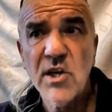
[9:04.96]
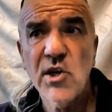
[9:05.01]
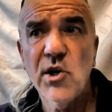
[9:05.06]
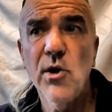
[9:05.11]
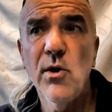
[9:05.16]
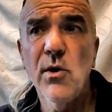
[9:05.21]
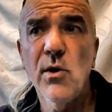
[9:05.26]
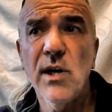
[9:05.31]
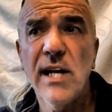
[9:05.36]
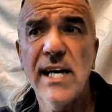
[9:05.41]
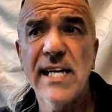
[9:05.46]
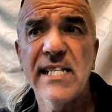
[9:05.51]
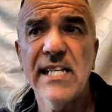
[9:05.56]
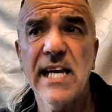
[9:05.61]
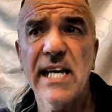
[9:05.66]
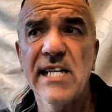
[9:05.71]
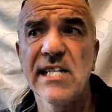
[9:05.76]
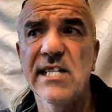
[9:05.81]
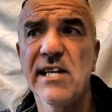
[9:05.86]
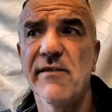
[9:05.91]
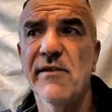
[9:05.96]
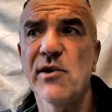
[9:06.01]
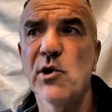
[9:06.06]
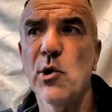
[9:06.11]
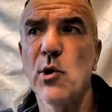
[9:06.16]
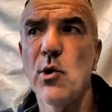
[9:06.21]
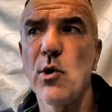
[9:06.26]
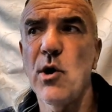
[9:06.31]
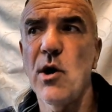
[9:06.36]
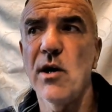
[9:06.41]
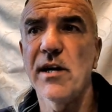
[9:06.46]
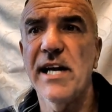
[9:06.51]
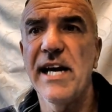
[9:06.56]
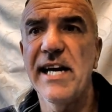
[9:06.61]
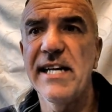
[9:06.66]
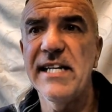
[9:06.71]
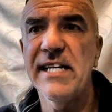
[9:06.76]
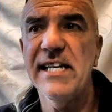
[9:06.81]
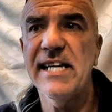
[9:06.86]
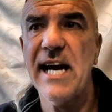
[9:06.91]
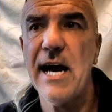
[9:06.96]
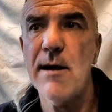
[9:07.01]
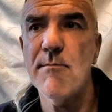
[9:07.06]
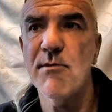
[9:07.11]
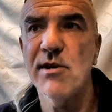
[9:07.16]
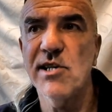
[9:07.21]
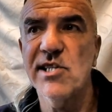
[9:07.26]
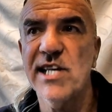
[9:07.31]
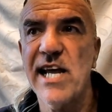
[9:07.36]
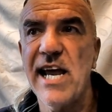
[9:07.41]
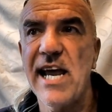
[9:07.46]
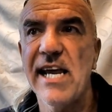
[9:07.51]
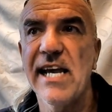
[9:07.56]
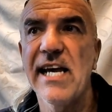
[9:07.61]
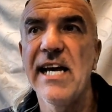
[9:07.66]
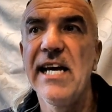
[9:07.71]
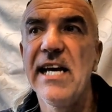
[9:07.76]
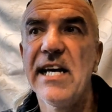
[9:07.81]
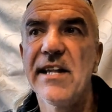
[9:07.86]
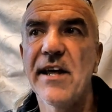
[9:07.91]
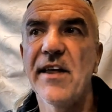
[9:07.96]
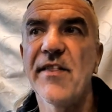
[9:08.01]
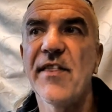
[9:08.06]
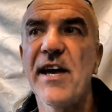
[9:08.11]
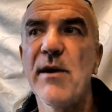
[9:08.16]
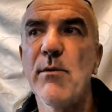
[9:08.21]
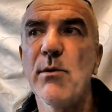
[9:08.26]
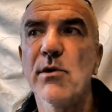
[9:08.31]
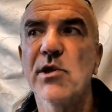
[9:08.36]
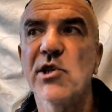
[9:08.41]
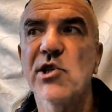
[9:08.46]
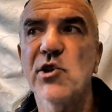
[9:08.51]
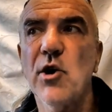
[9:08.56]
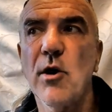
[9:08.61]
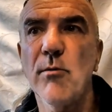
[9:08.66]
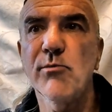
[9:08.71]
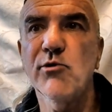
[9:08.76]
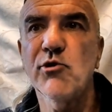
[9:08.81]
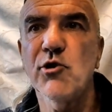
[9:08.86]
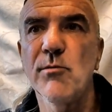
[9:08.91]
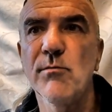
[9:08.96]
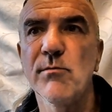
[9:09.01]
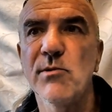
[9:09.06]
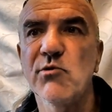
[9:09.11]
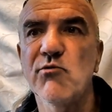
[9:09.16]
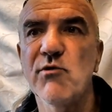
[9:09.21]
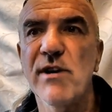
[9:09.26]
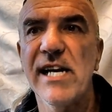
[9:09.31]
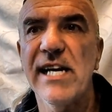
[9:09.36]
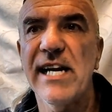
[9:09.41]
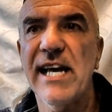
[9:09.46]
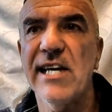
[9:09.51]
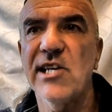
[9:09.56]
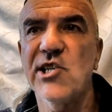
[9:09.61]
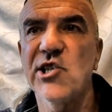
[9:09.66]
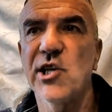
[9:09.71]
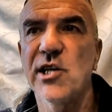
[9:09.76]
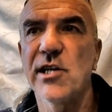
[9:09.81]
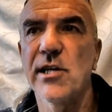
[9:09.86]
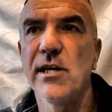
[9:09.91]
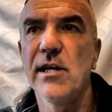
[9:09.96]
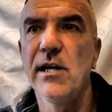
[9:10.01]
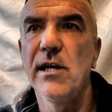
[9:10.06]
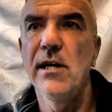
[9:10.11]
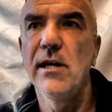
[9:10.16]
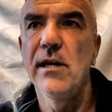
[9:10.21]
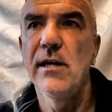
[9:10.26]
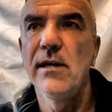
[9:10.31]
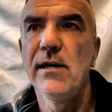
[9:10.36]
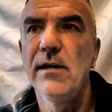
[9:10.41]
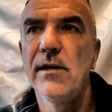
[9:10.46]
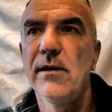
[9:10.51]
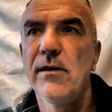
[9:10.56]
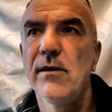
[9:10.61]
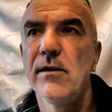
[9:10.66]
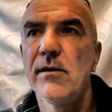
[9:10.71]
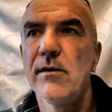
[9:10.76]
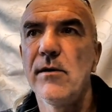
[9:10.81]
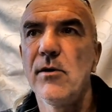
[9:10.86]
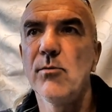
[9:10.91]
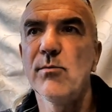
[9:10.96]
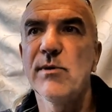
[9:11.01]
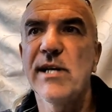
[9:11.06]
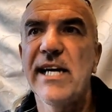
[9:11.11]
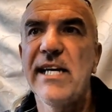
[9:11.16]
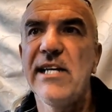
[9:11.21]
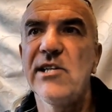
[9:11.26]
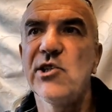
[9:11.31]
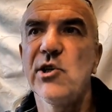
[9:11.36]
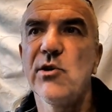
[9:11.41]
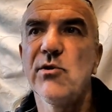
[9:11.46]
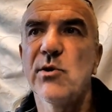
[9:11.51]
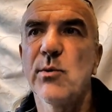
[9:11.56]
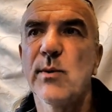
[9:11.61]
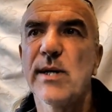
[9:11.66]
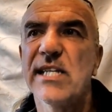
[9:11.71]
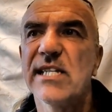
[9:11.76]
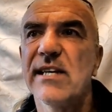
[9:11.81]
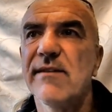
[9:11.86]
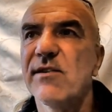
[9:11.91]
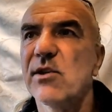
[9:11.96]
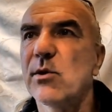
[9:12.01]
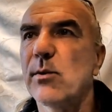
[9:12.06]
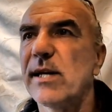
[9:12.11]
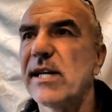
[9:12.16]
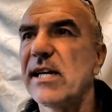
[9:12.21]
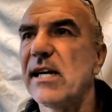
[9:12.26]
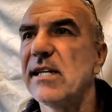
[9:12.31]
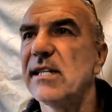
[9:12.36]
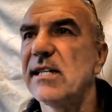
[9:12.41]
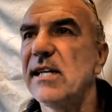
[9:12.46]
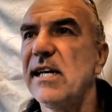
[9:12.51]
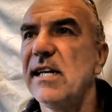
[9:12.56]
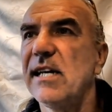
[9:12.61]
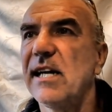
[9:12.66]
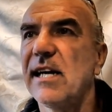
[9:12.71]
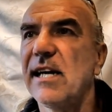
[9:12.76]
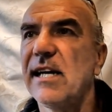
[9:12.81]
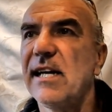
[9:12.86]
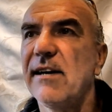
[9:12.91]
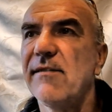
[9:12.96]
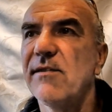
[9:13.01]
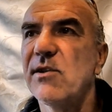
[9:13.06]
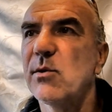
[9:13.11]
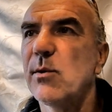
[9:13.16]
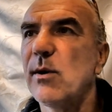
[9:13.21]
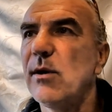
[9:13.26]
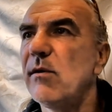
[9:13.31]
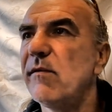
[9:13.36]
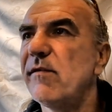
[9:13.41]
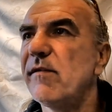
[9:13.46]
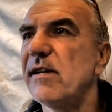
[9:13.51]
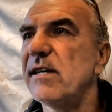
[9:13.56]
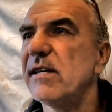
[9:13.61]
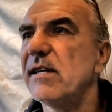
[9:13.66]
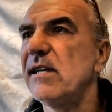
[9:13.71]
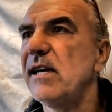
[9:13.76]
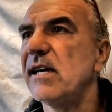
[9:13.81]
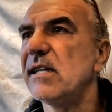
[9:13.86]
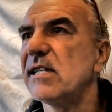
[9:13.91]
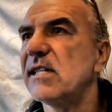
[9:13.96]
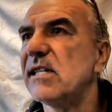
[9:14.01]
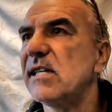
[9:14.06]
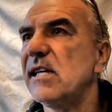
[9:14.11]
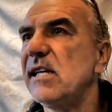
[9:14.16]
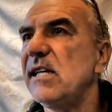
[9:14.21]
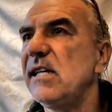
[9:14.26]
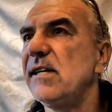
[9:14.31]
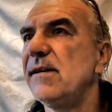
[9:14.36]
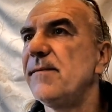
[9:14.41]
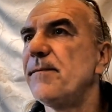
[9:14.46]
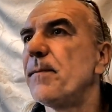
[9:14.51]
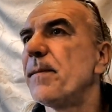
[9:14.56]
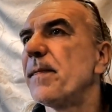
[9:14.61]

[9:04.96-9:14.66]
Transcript: Google executive caught on hidden camera saying that they will stop Trump's re-election. Update June 27, 2019 at 11:12 EST.